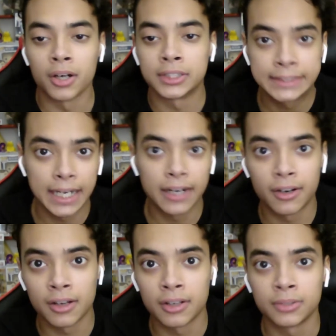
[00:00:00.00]

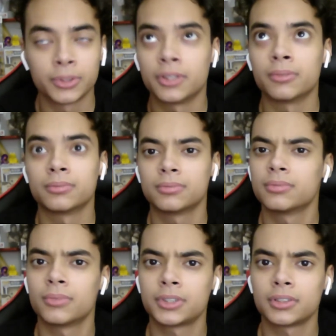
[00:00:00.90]
Sally
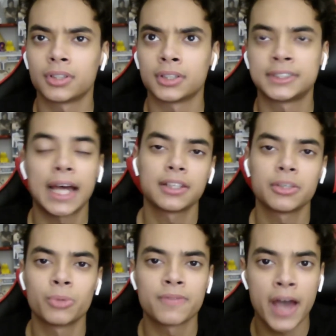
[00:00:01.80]

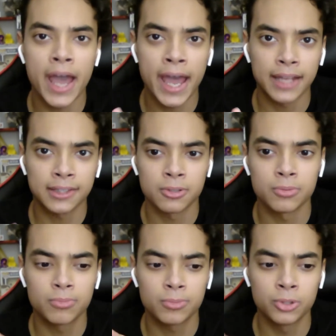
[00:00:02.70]
would have had
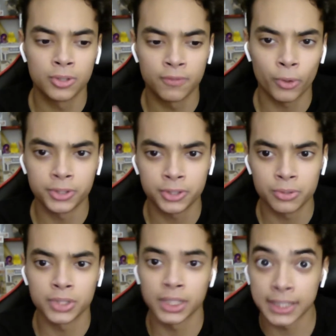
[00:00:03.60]
to do the voice
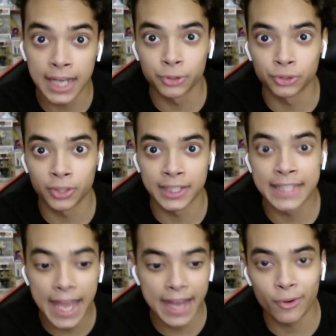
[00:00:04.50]
cues that the guy was writing
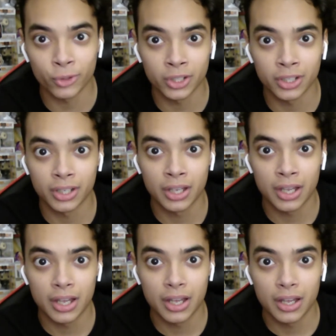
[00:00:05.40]
down.
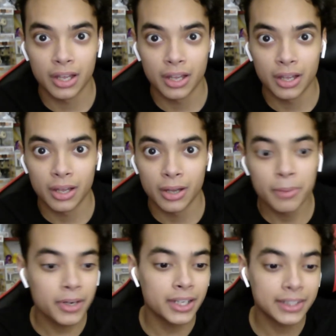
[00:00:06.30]

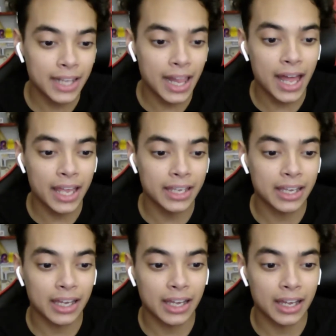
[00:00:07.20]
But,
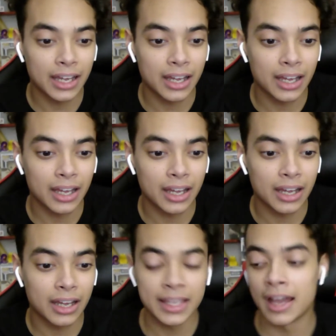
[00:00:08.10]
like,
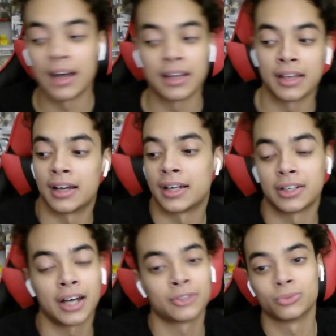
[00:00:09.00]

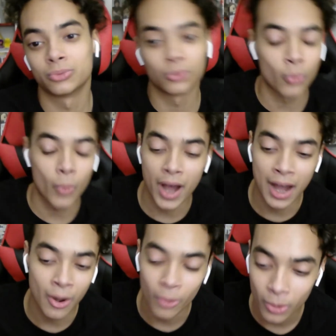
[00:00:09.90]
yeah,
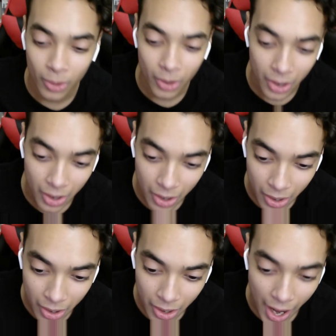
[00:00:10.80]
wow.
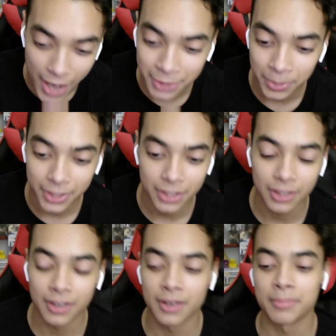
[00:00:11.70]
I explained it.
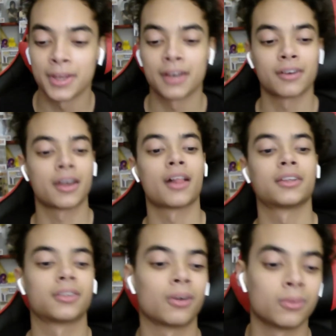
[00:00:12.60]
Oh, man, okay,
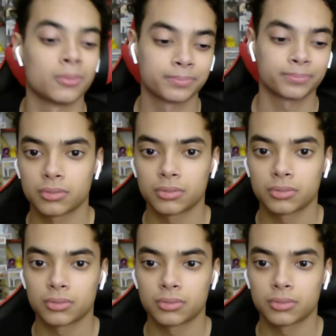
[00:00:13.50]
let's go.
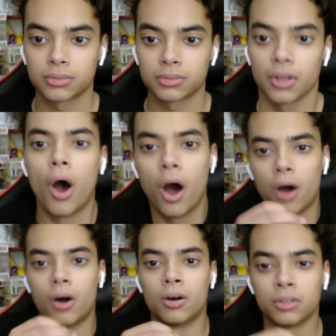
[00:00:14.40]

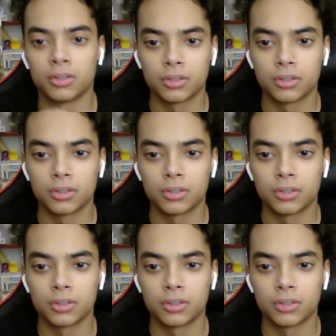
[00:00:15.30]
Oh!